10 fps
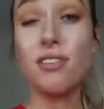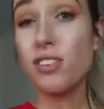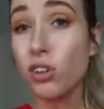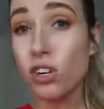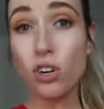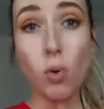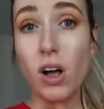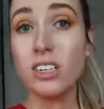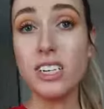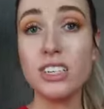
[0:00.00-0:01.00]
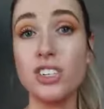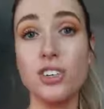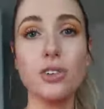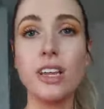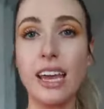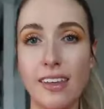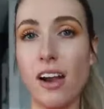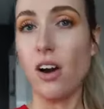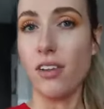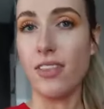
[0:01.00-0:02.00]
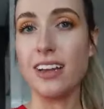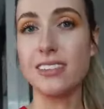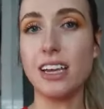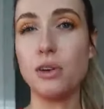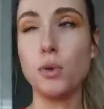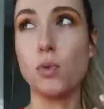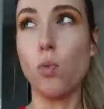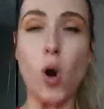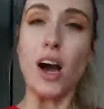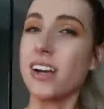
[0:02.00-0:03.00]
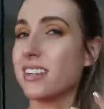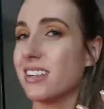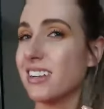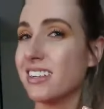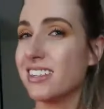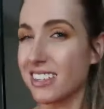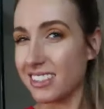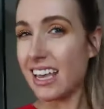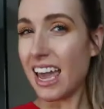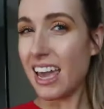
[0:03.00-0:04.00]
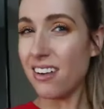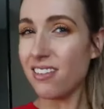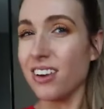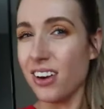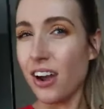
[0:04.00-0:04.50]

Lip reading: They feel good quality too, like they are things that you would want to save, you